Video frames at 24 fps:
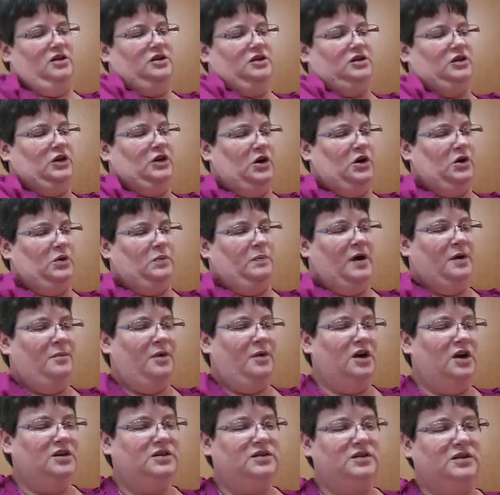So, but I'm
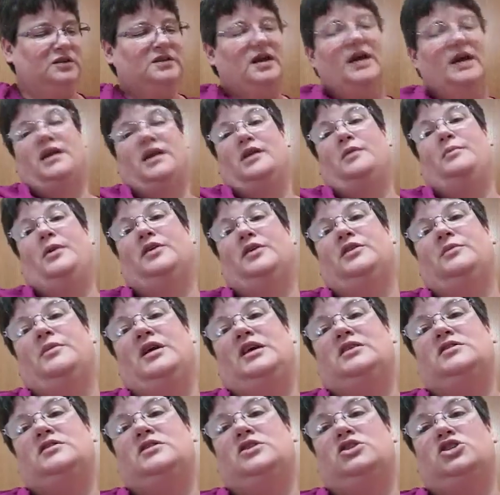also excited about the
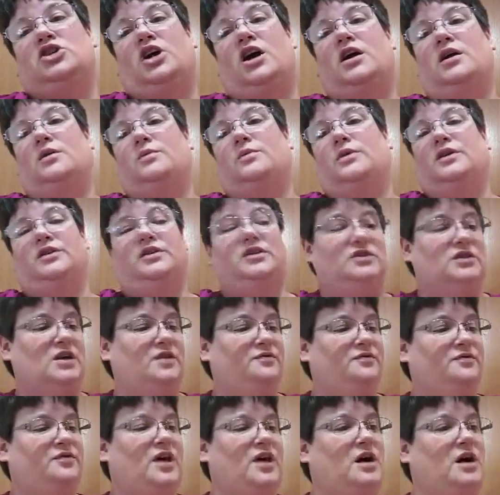mason jar with the
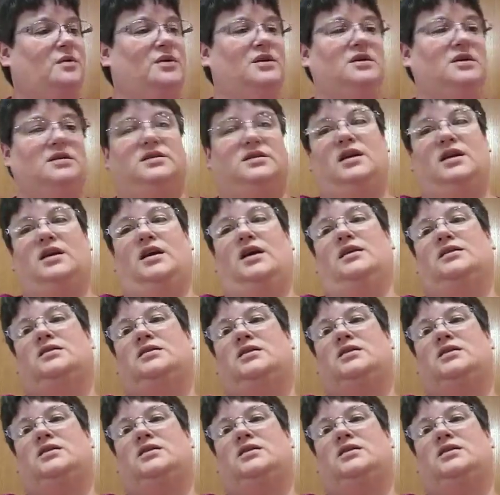sunflowers in it.